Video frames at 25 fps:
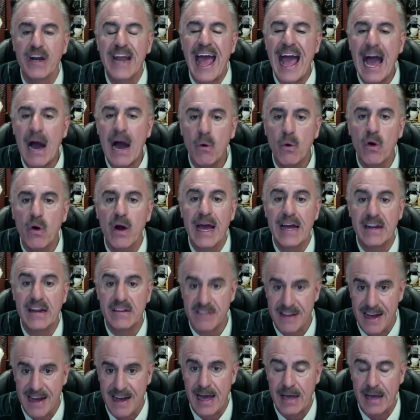an hour at a
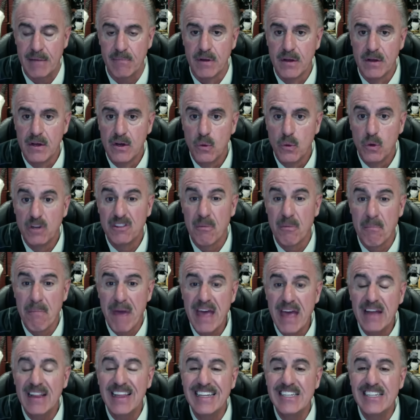time, with the
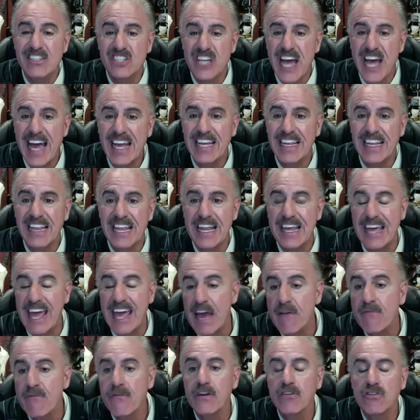male ejaculating
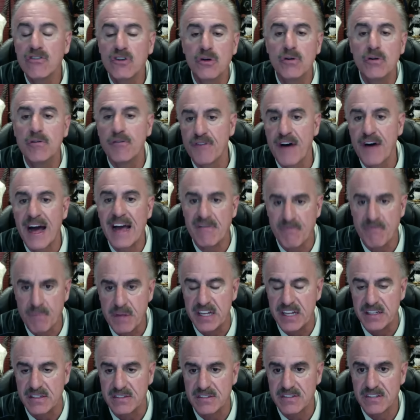every 2 to 5
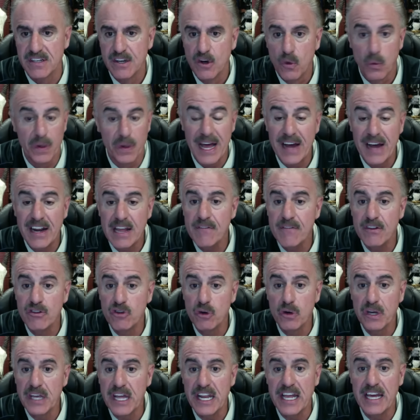minutes without even
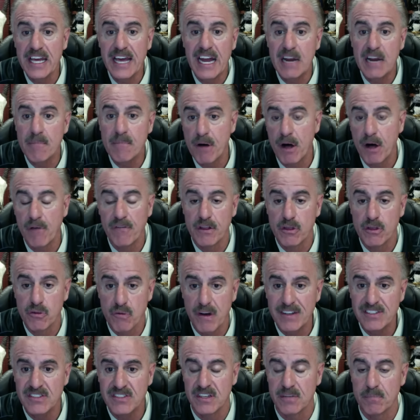doing any kind of pelvic
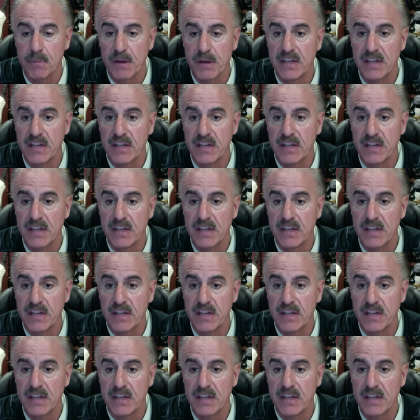thrusting,